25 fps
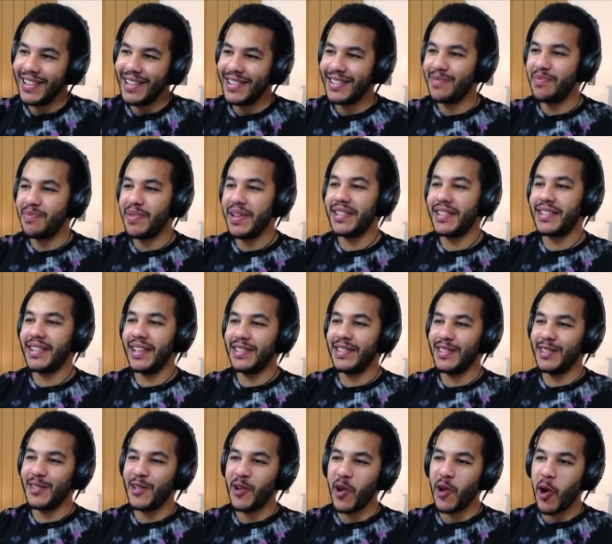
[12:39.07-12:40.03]
so basically it's
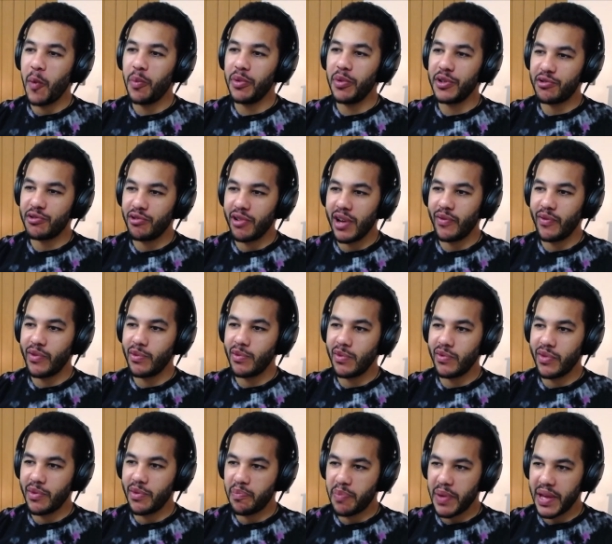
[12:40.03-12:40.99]
just normal Draven
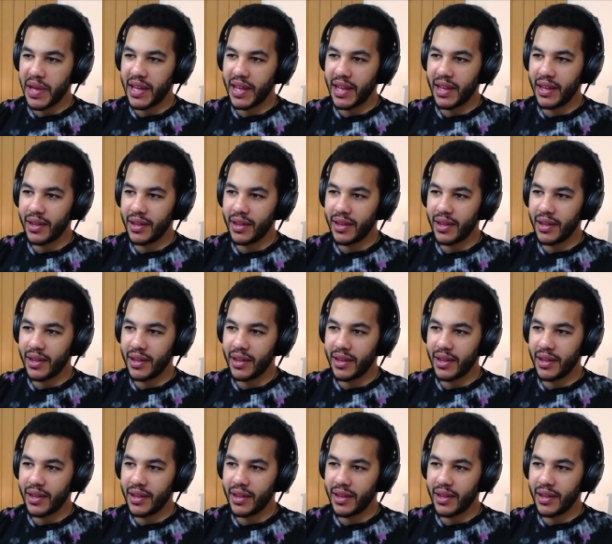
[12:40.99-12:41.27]
with a big